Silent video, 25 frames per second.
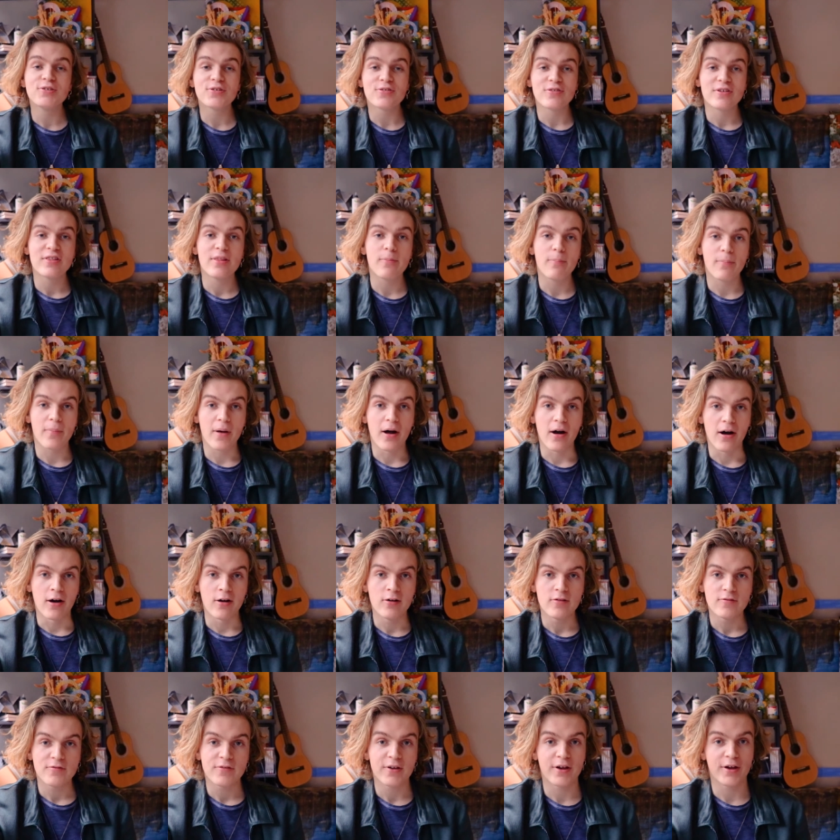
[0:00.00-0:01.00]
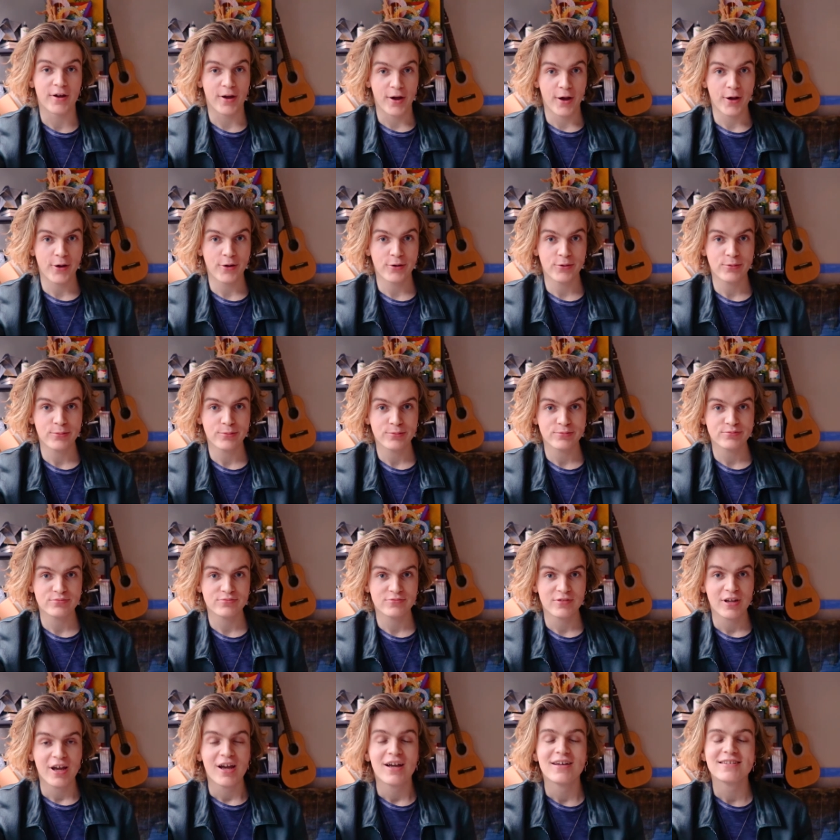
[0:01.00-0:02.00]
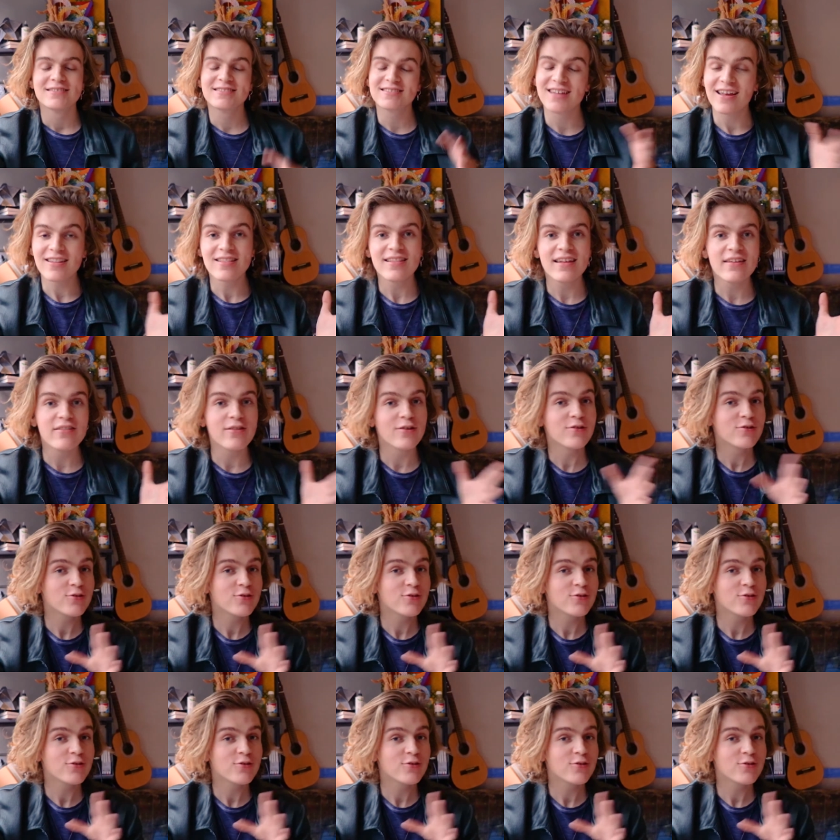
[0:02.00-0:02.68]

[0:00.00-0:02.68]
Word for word: you're in the bath at home Suddenly the